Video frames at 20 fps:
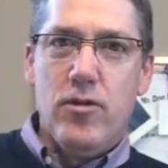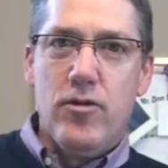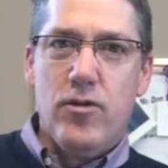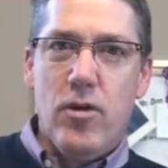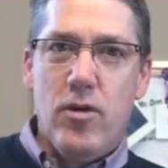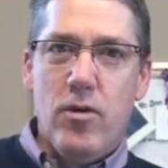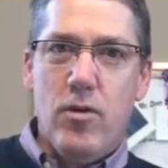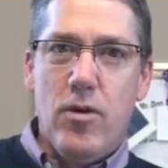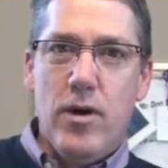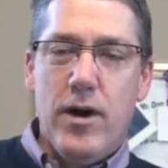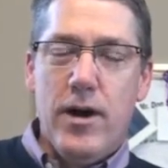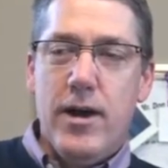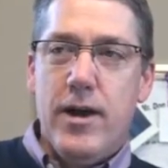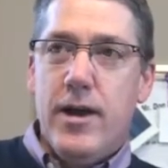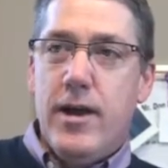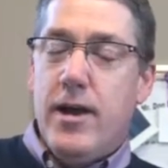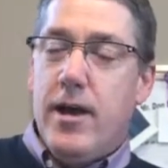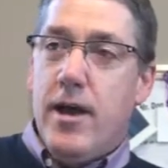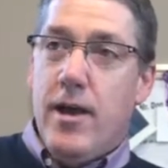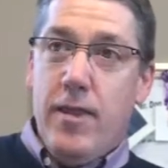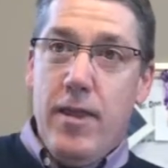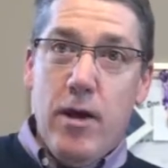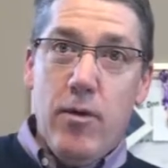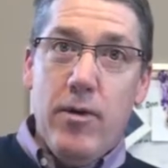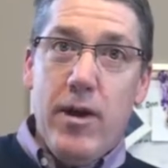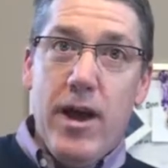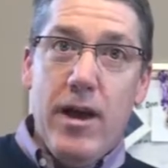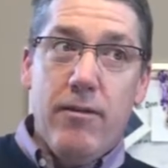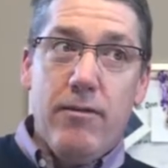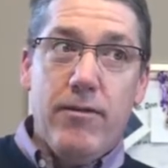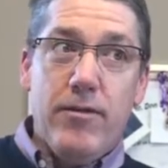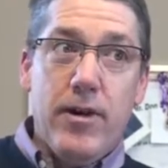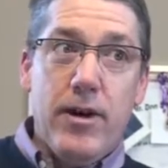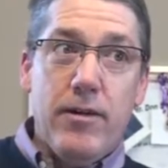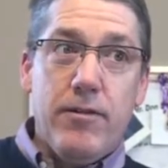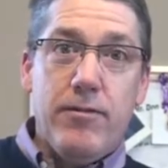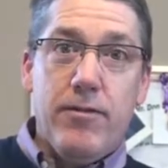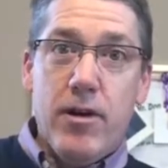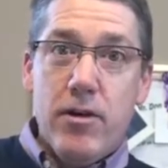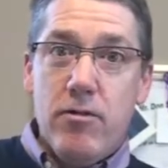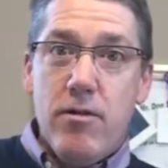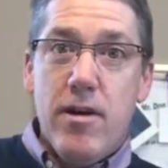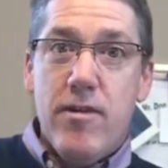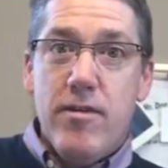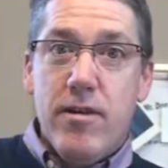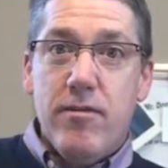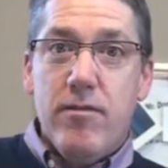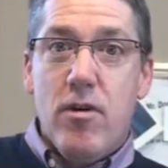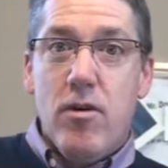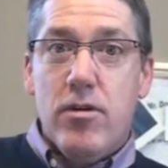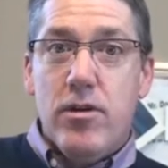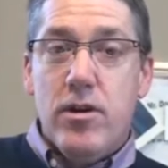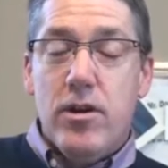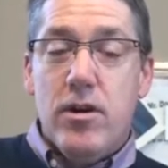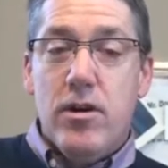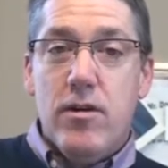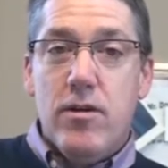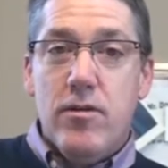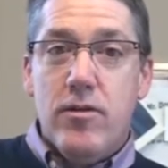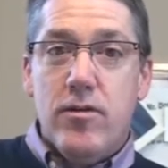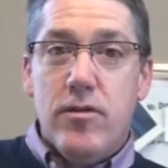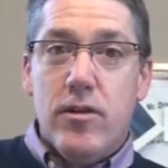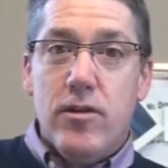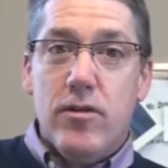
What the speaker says: So, and then we have fundraising volunteers,